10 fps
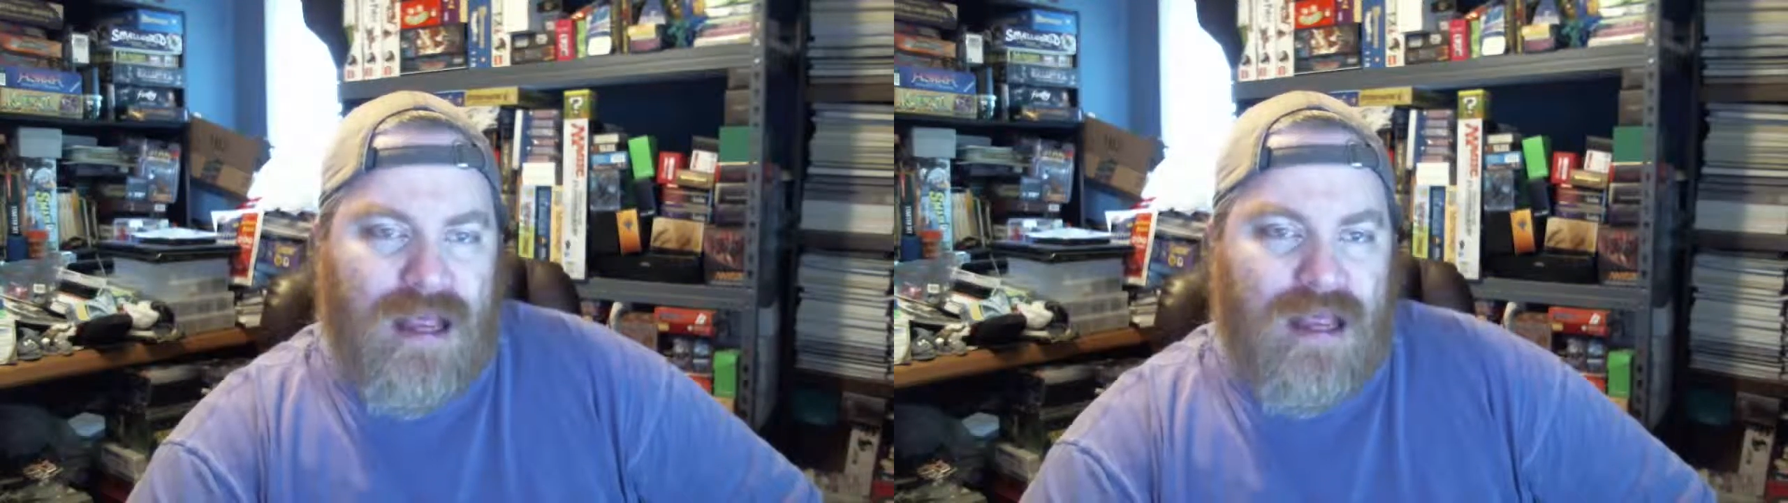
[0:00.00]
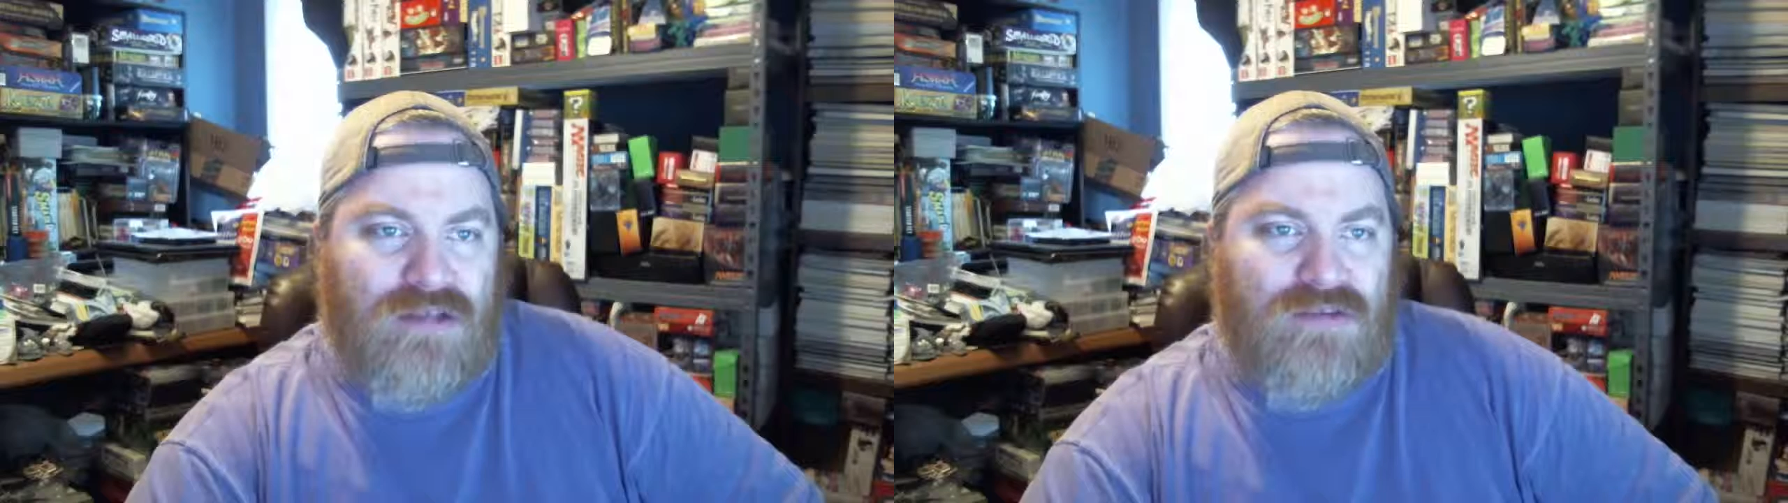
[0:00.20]

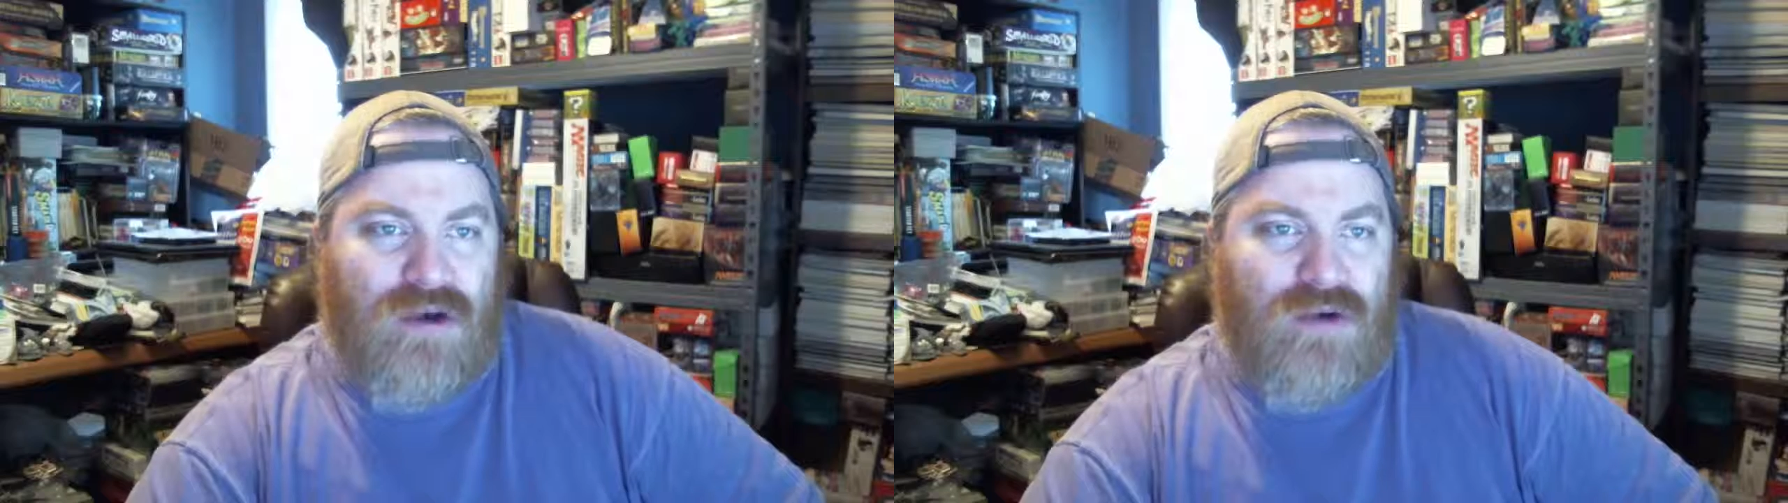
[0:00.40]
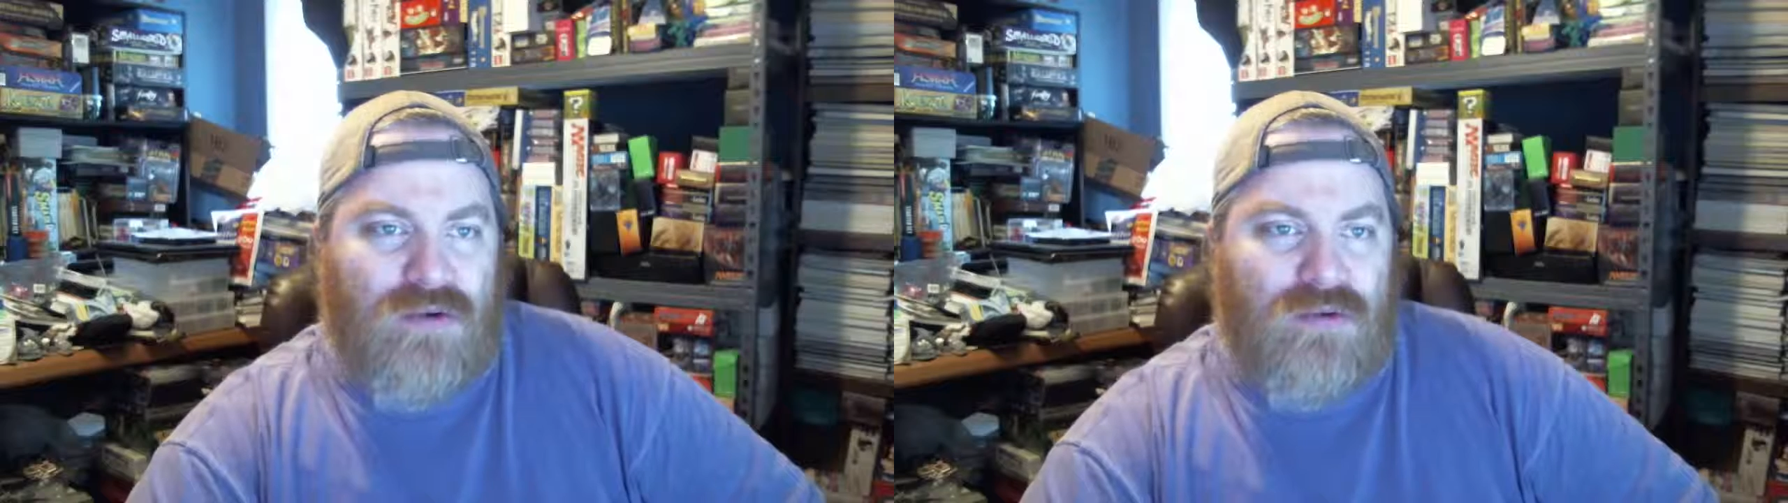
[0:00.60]

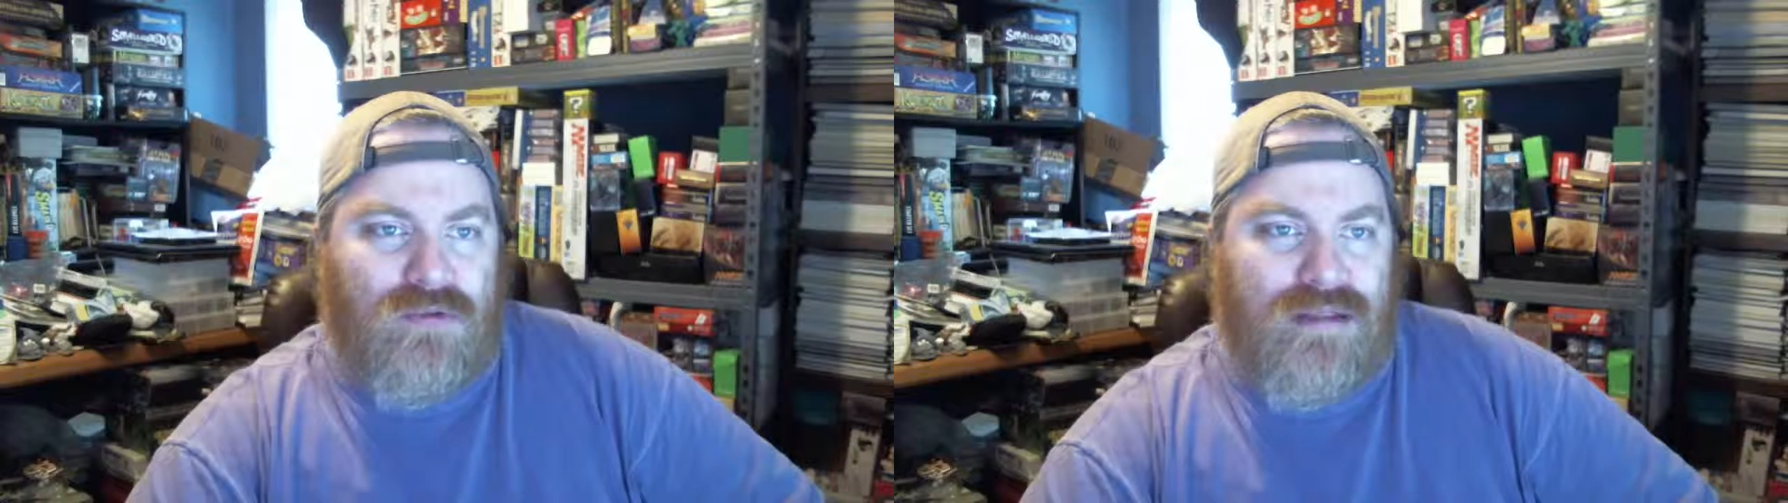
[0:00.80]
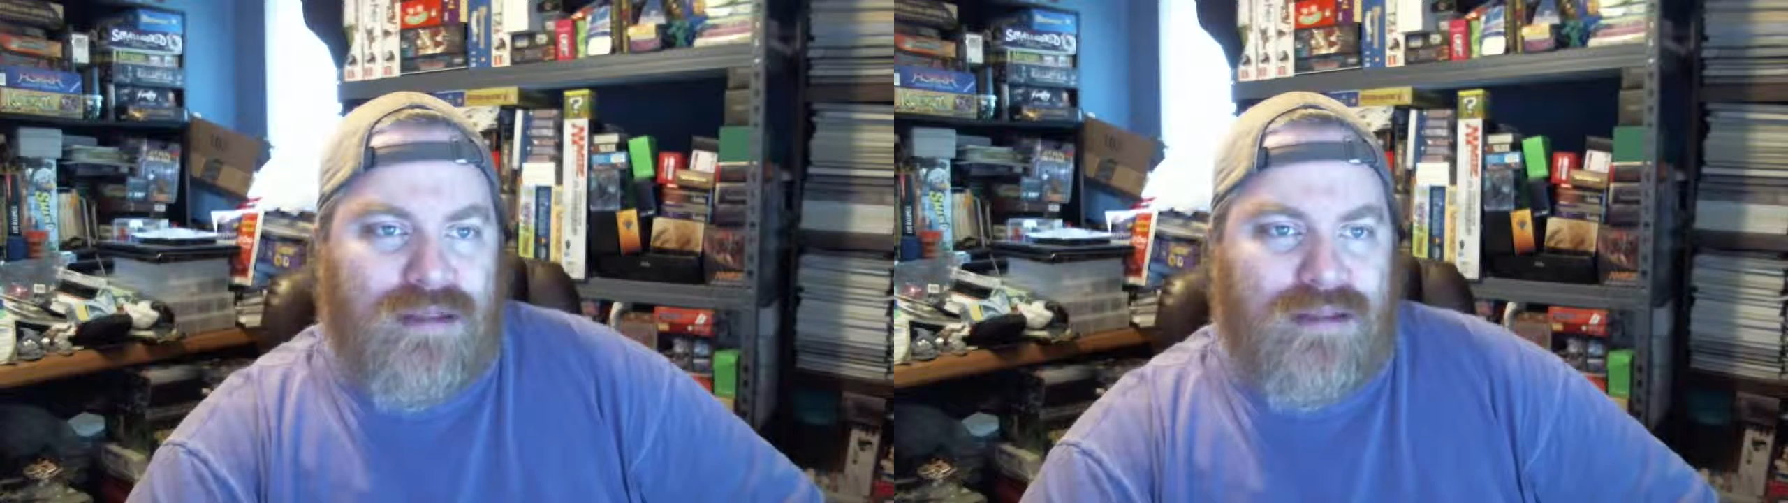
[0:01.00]
So
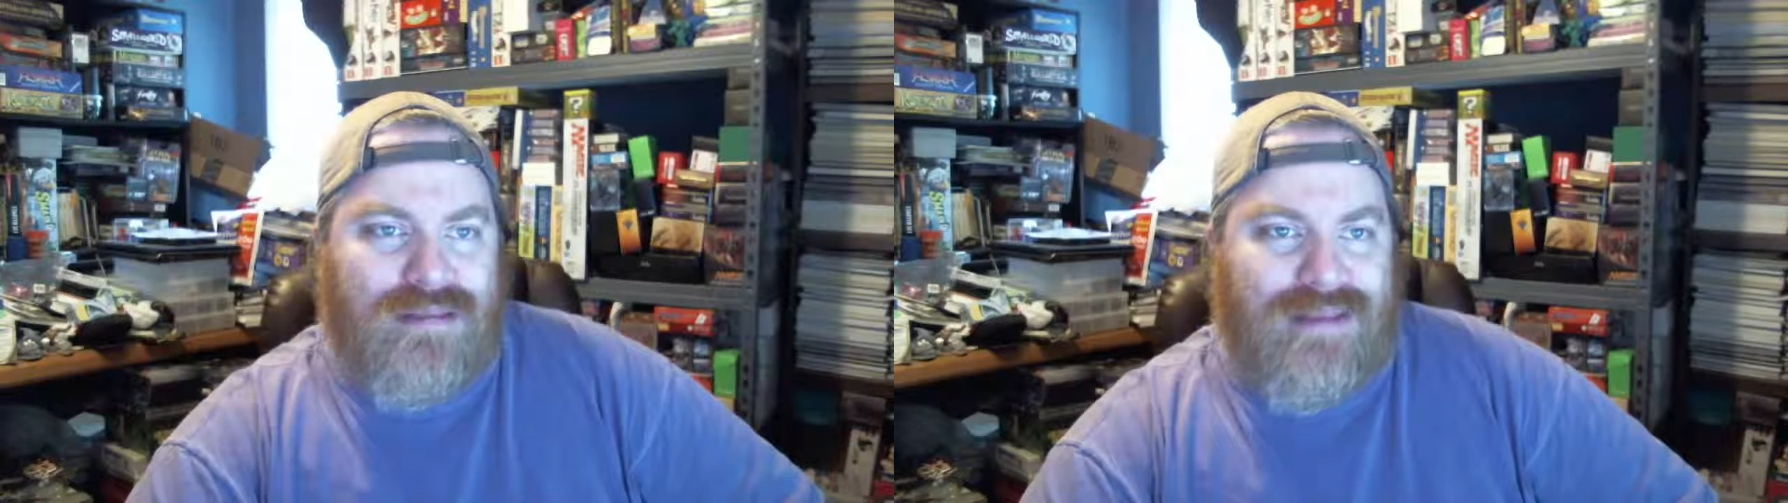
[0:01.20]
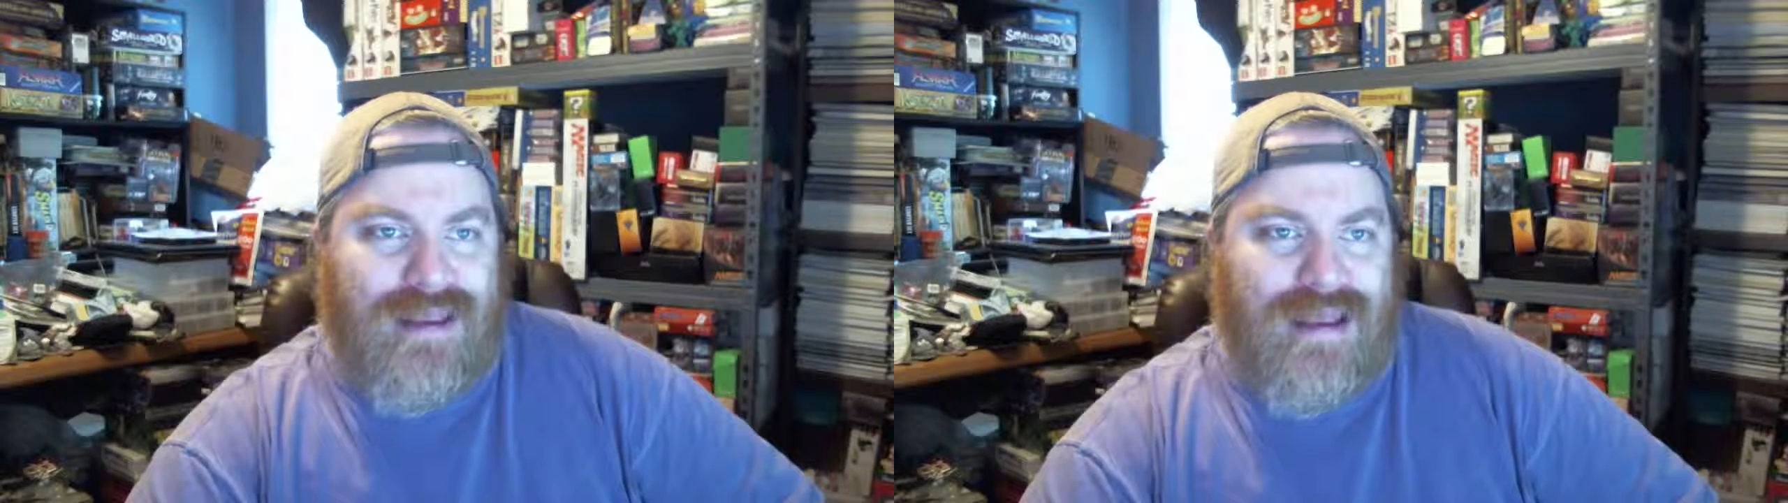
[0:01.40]

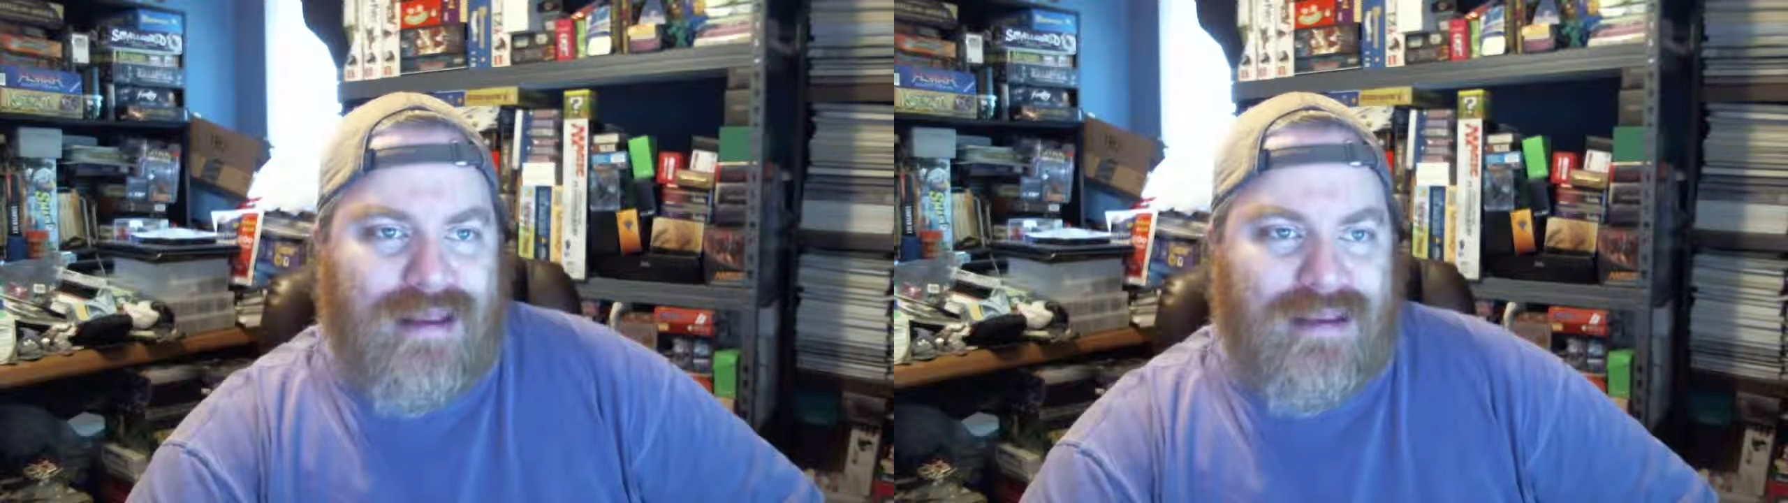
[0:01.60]
that